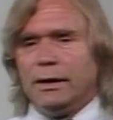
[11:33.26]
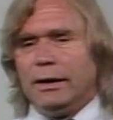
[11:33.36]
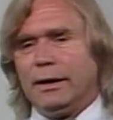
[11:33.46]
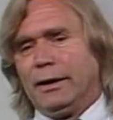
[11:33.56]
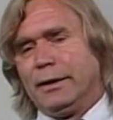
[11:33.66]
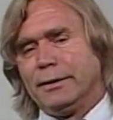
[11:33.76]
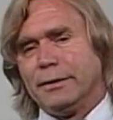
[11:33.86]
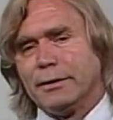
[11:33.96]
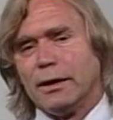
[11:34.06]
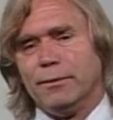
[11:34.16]
And
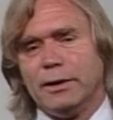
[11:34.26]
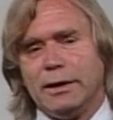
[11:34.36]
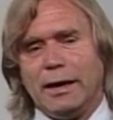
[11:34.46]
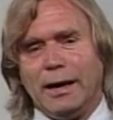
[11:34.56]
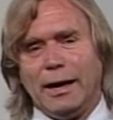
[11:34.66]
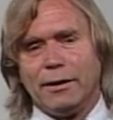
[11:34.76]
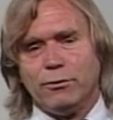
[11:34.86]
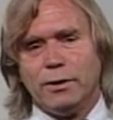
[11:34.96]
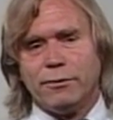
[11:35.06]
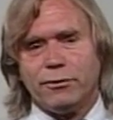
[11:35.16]
let me add
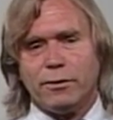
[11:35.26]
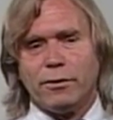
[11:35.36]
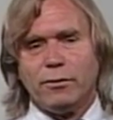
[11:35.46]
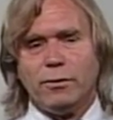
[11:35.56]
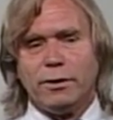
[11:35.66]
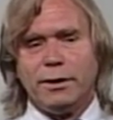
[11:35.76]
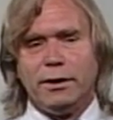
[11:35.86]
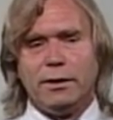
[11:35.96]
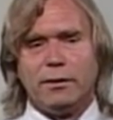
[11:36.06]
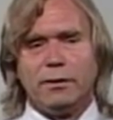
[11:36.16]
one further word
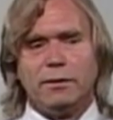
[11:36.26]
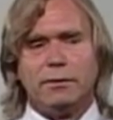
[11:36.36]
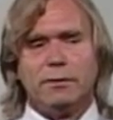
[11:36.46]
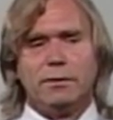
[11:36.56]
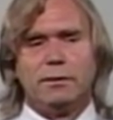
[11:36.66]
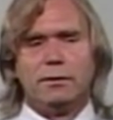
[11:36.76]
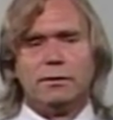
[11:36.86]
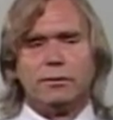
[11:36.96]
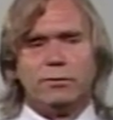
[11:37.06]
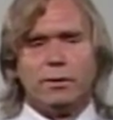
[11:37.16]
here,
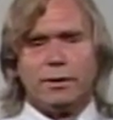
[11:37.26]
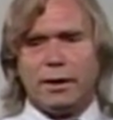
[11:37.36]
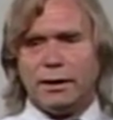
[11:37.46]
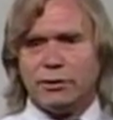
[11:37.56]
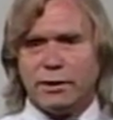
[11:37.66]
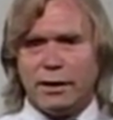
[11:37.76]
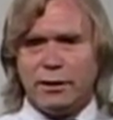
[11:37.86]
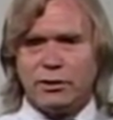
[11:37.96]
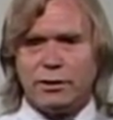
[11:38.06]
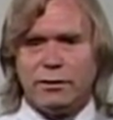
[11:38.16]
the word
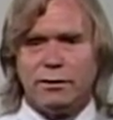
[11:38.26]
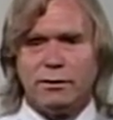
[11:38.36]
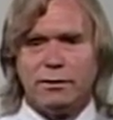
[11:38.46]
education.